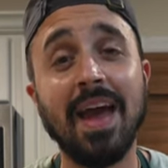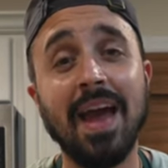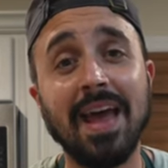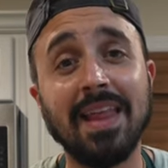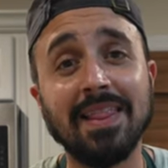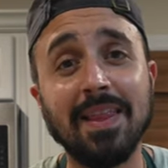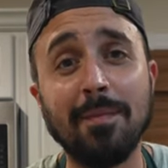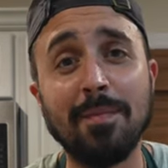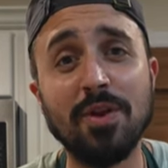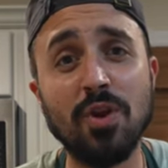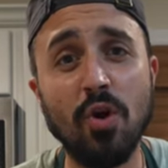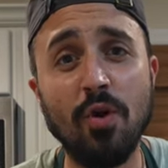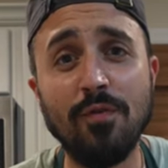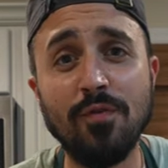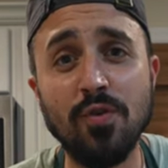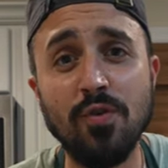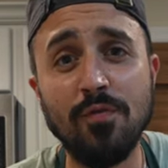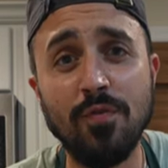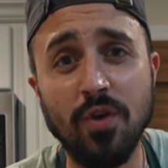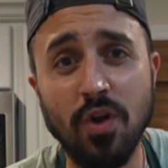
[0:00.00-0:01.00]
and let me know if
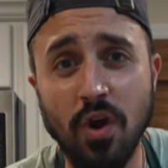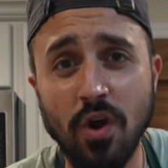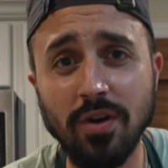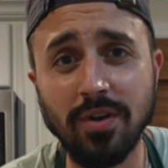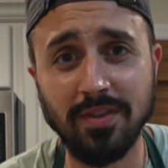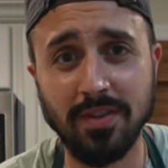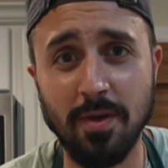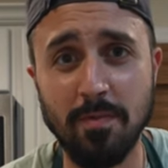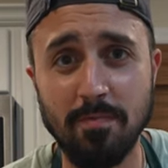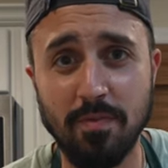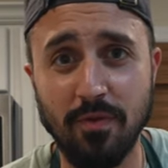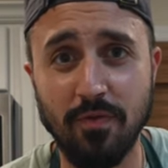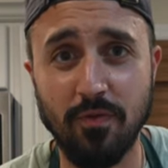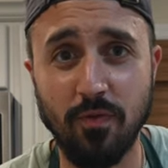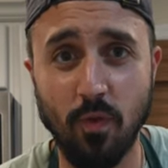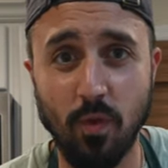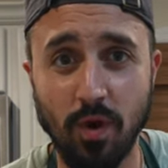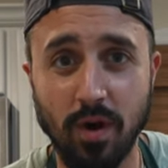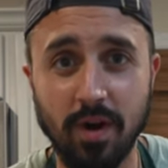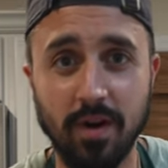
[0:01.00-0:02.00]
you've cooked them
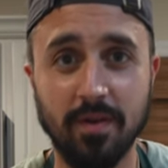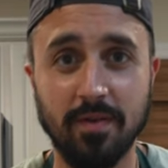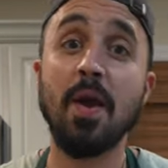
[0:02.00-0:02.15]
before.